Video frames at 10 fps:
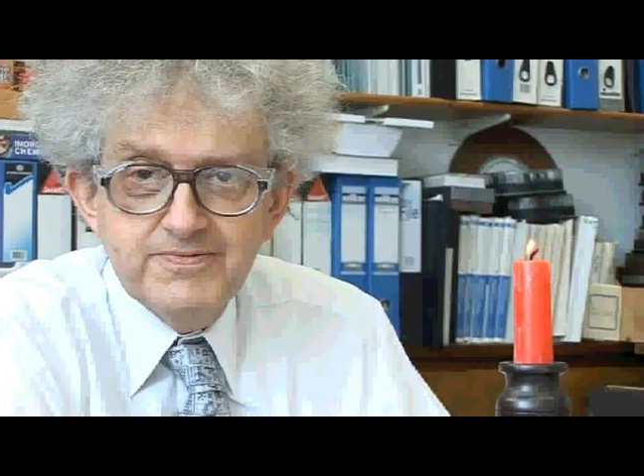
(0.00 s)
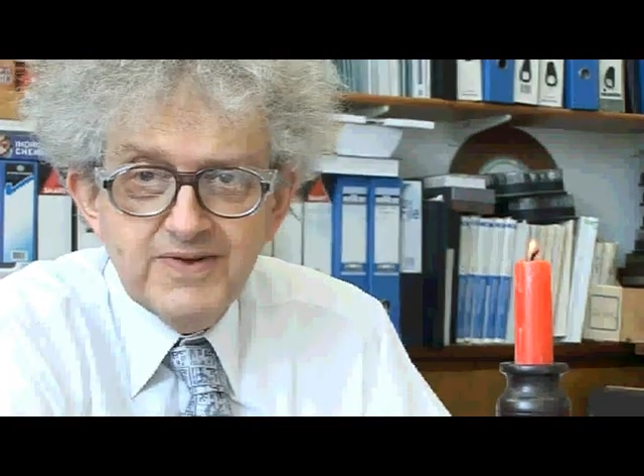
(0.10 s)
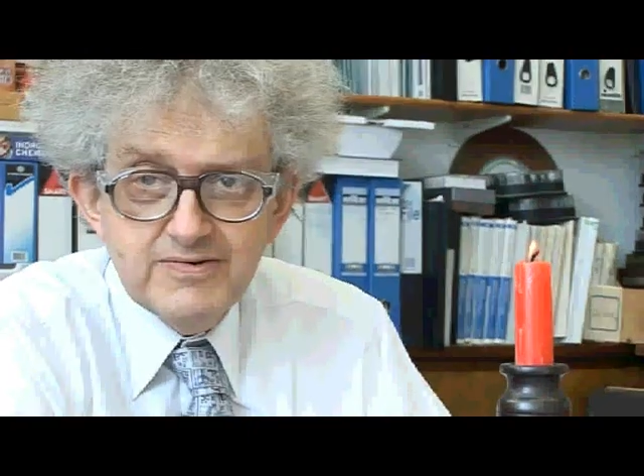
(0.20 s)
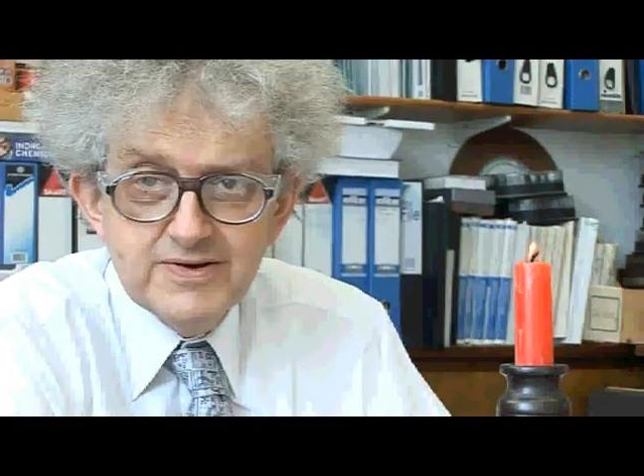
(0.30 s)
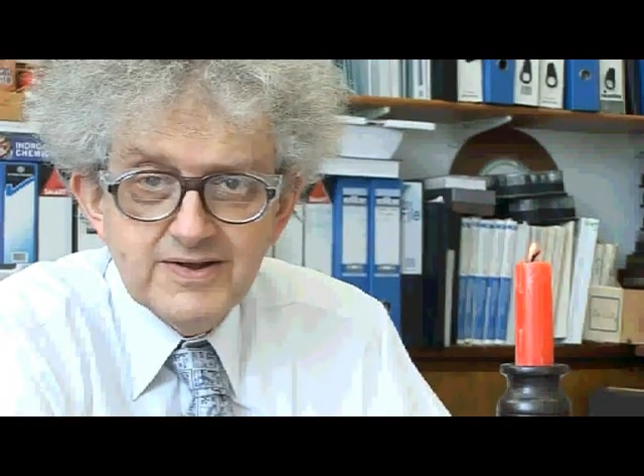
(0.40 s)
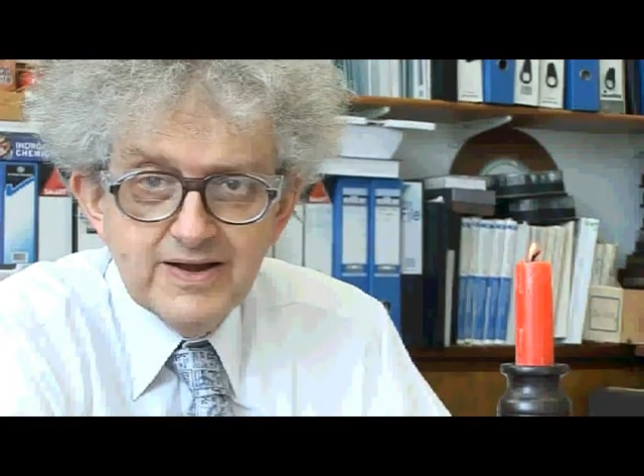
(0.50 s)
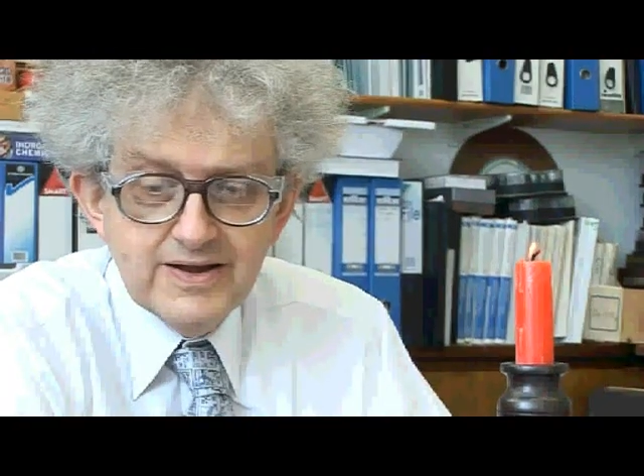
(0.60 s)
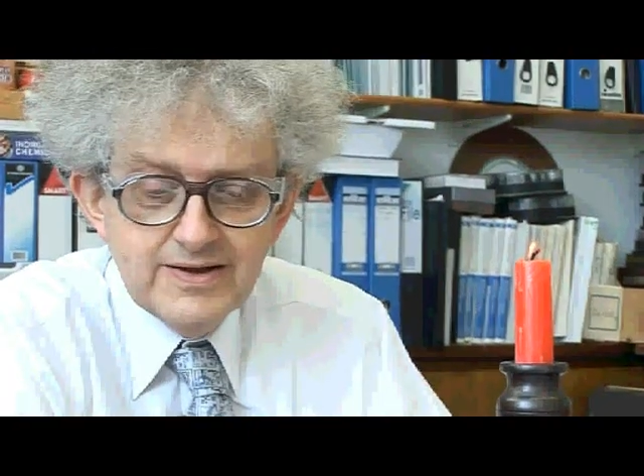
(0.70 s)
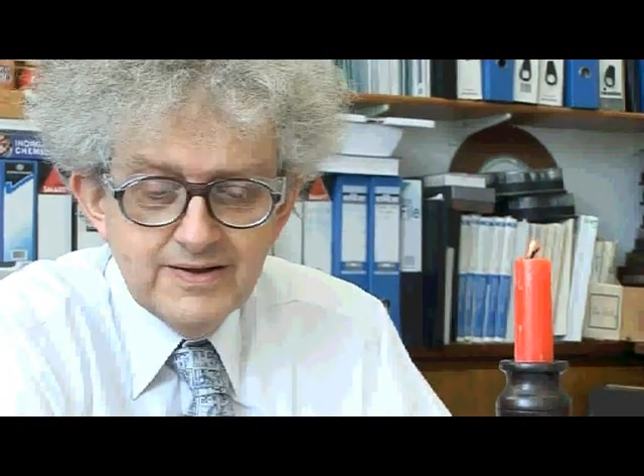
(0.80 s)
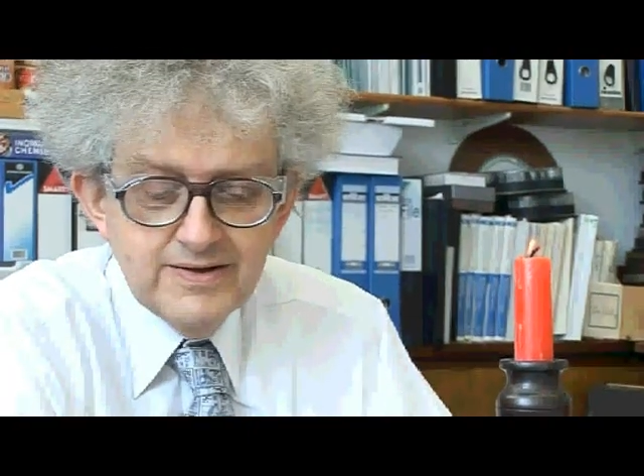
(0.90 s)

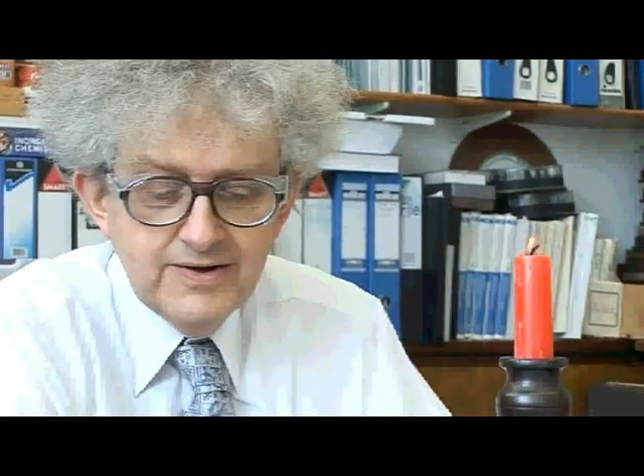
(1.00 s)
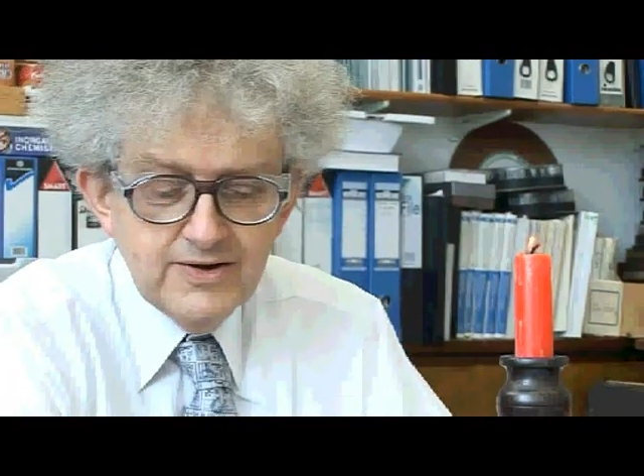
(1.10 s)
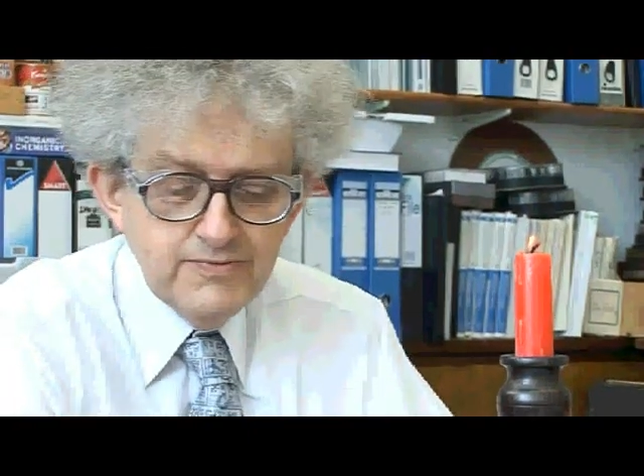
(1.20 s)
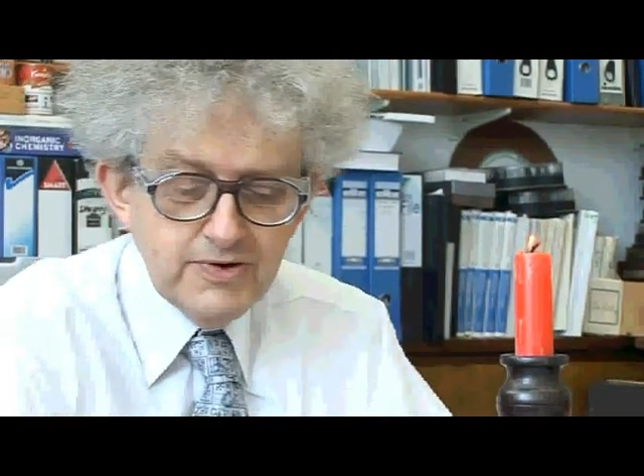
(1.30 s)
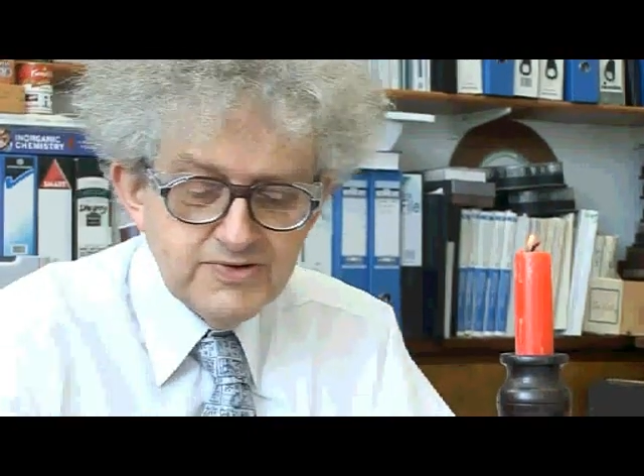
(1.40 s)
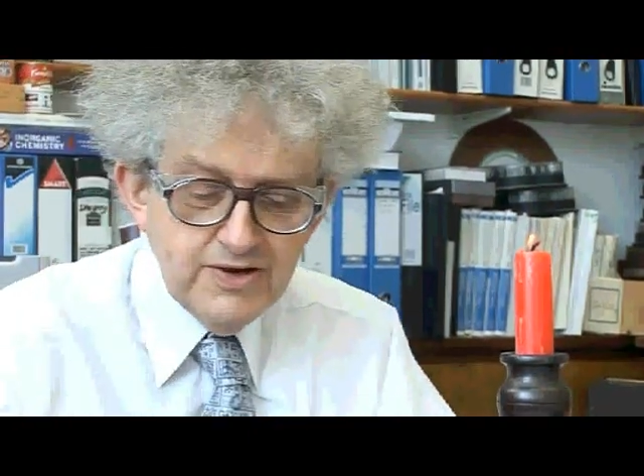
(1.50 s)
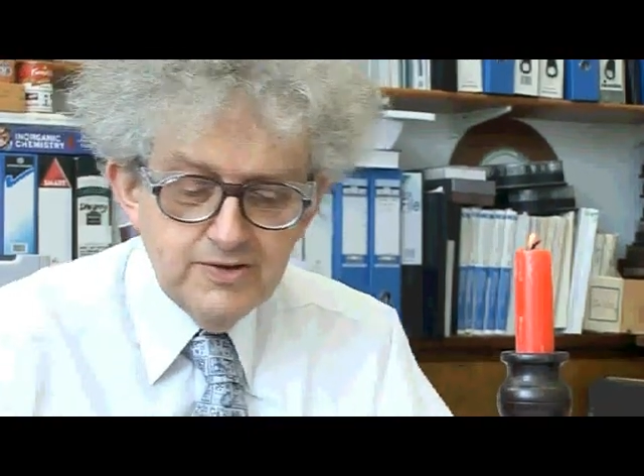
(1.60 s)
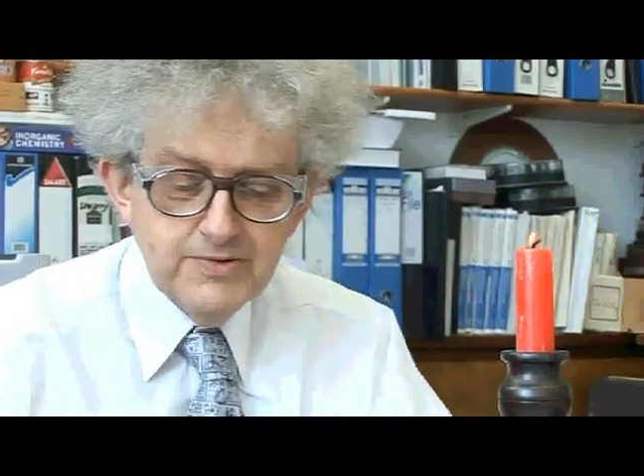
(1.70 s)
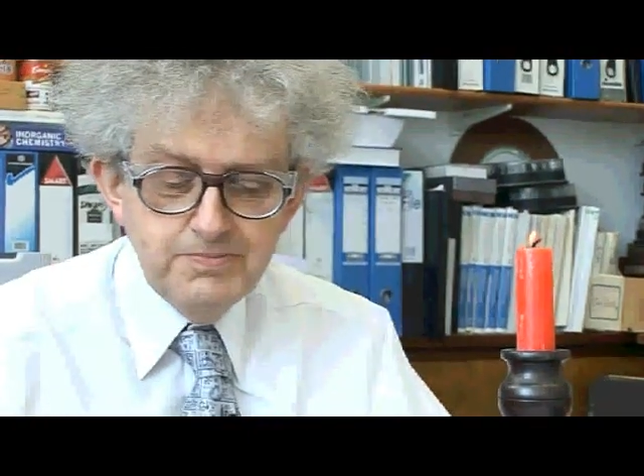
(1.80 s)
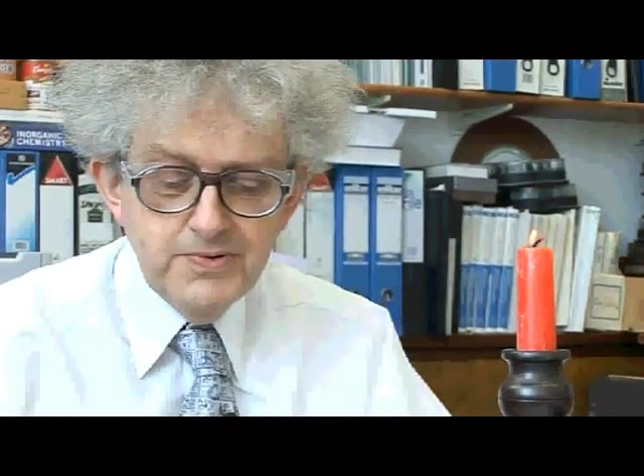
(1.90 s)
Faraday wrote a
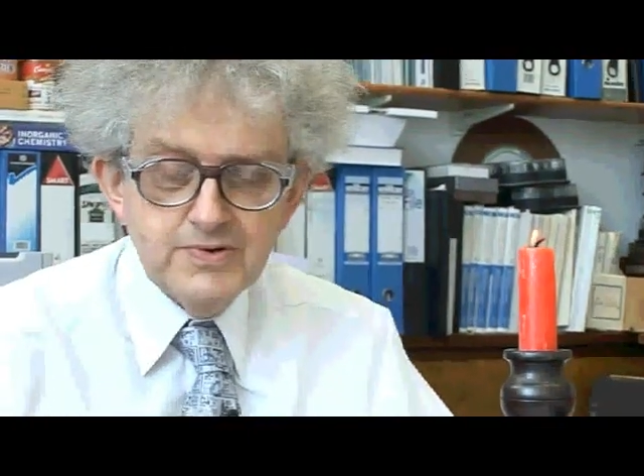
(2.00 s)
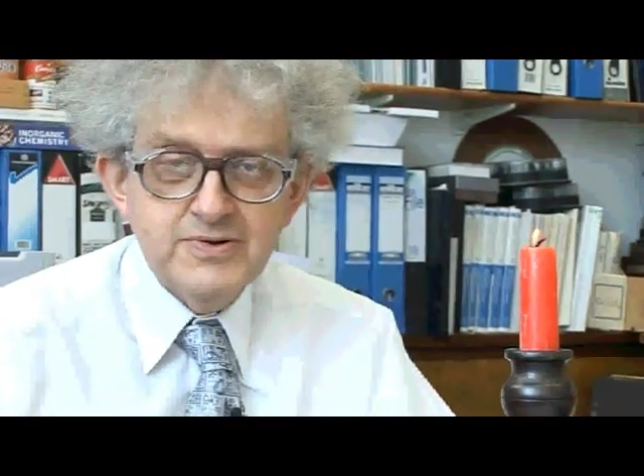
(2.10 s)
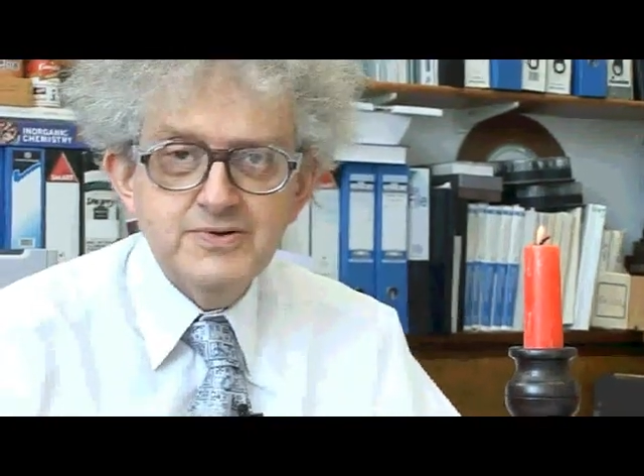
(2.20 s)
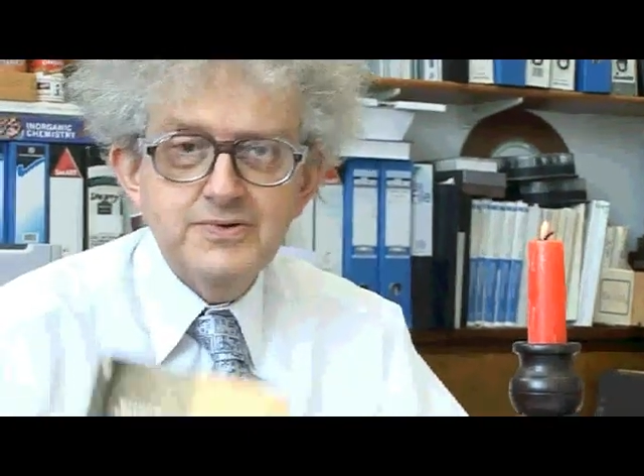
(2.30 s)
whole book